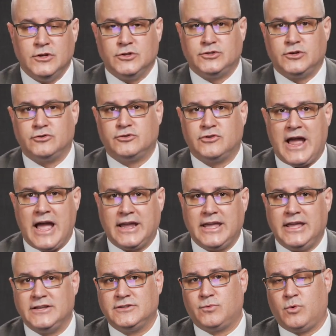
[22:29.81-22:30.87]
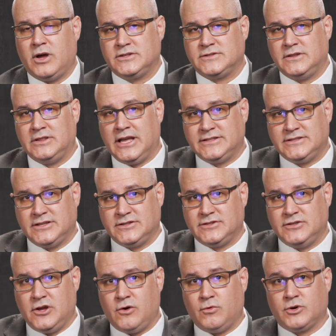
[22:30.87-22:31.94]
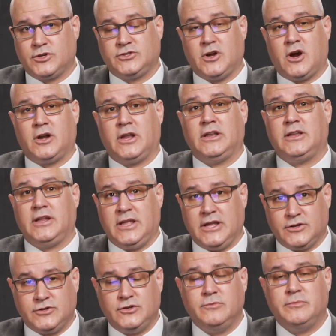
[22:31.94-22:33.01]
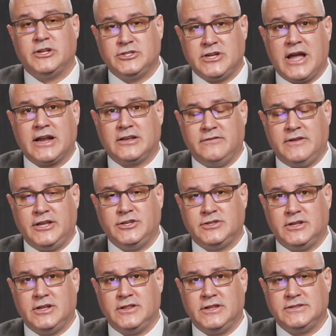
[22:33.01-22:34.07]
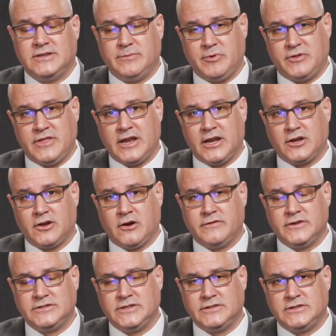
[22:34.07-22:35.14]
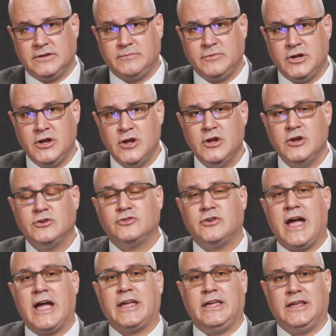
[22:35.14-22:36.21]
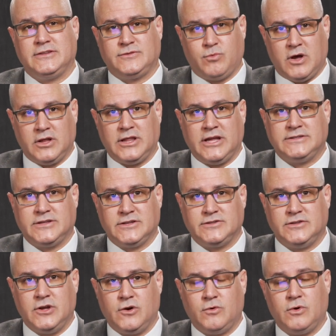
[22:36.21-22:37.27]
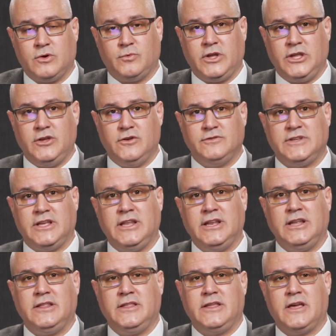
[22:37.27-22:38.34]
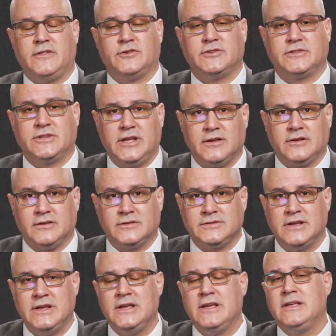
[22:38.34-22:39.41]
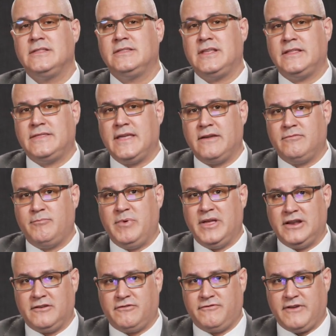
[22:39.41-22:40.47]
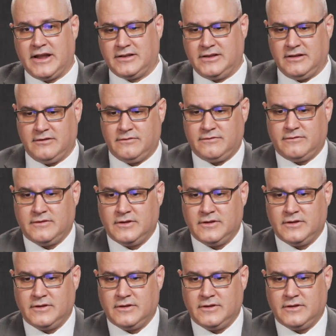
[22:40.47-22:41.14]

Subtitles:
So tracking is what lets us know we're starting to get too much activation in the sympathetic nervous system. Tracking is what lets us know when we use any of the other skills that they've been effective.